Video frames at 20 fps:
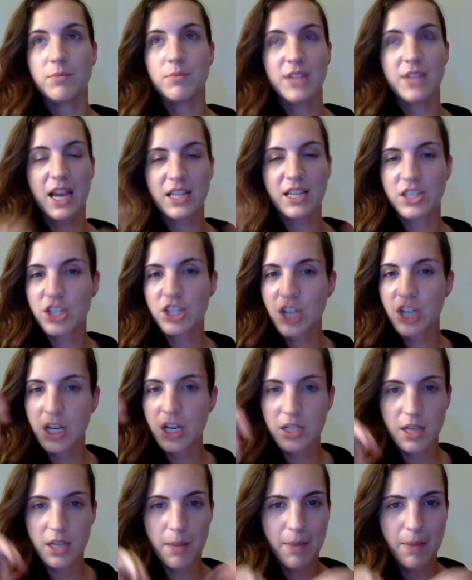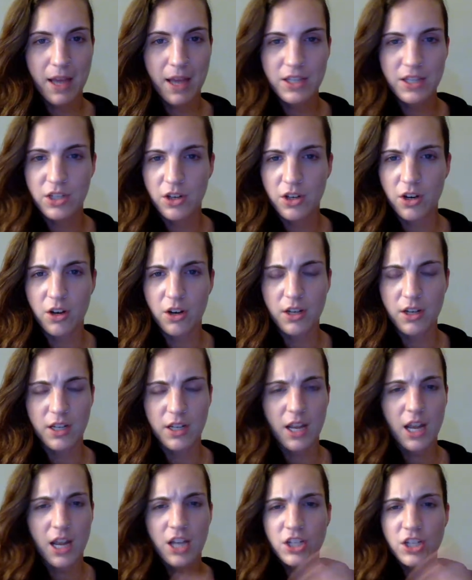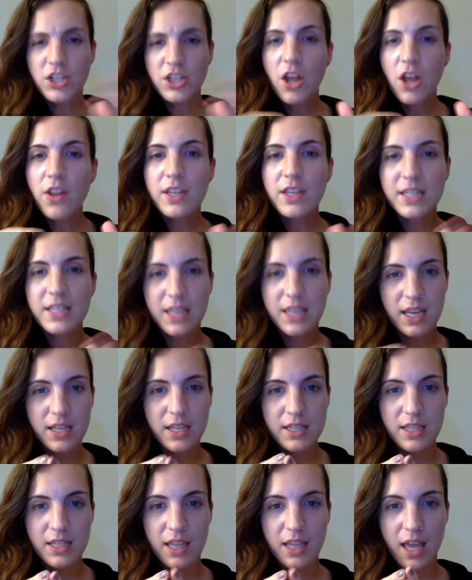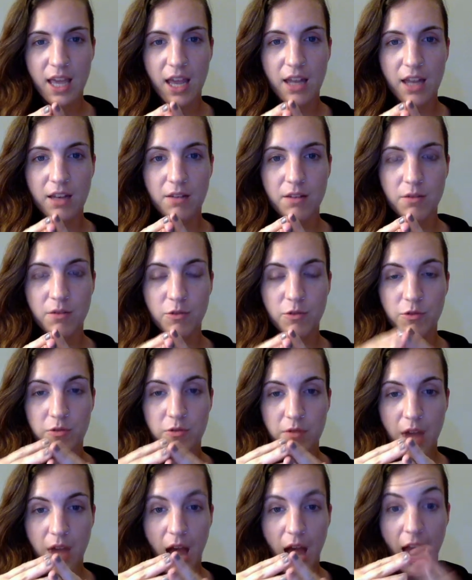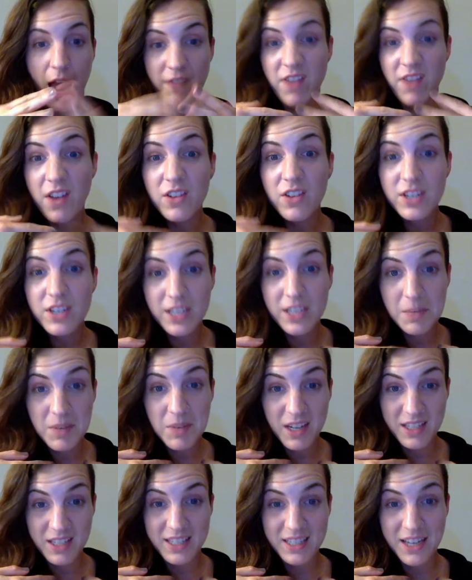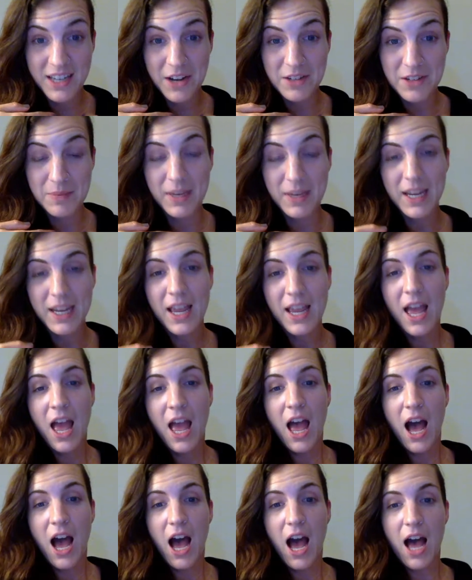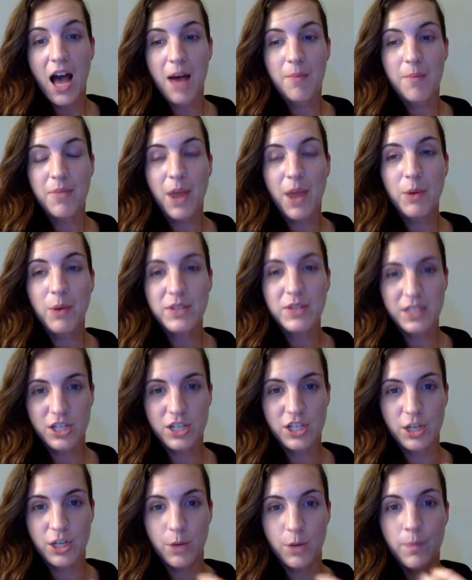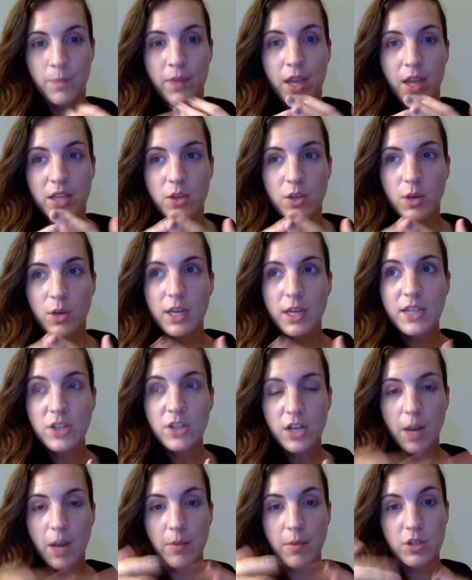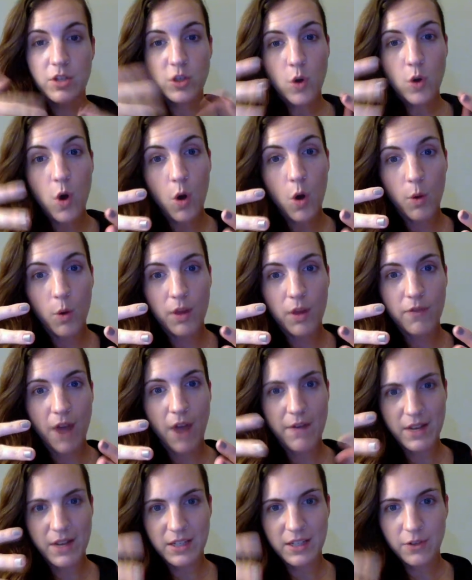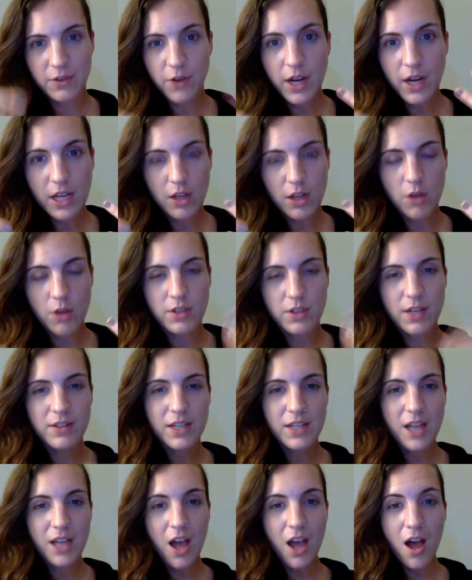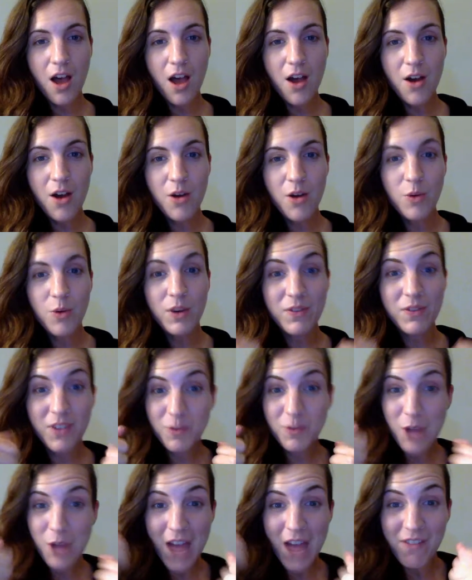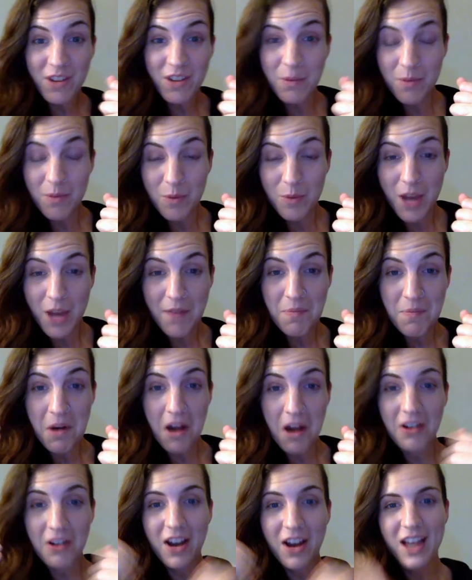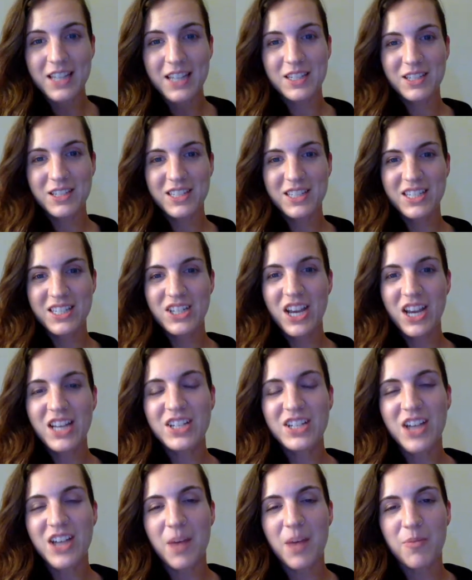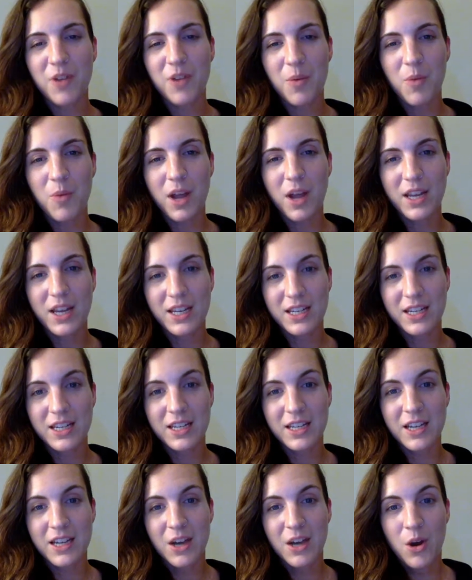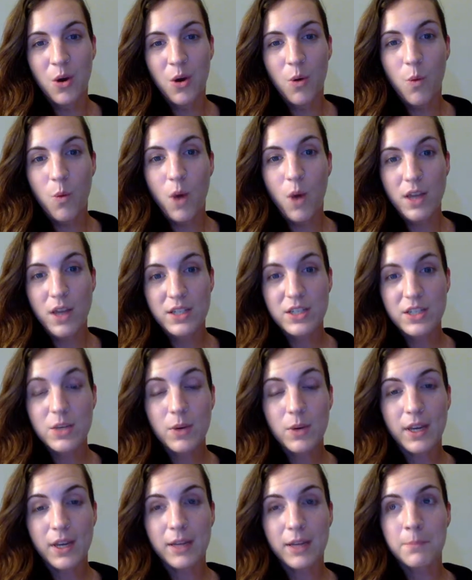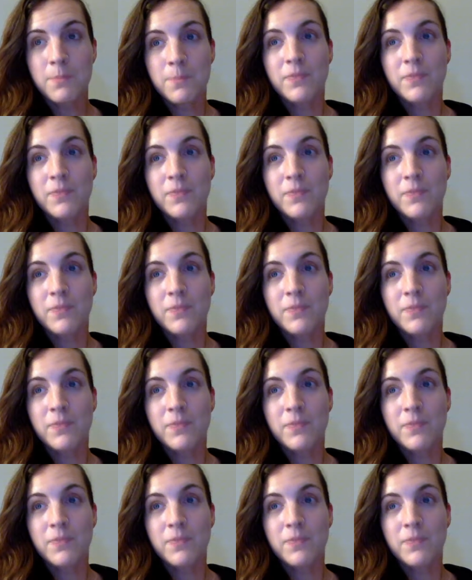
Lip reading: Texas Chainsaw Massacre and just all these things that I've never seen because it scares me, that was an issue. So he started coming to school with Five Nights at Freddy clothes, and I was like, oh, we have progress. It's a change up from what he was doing.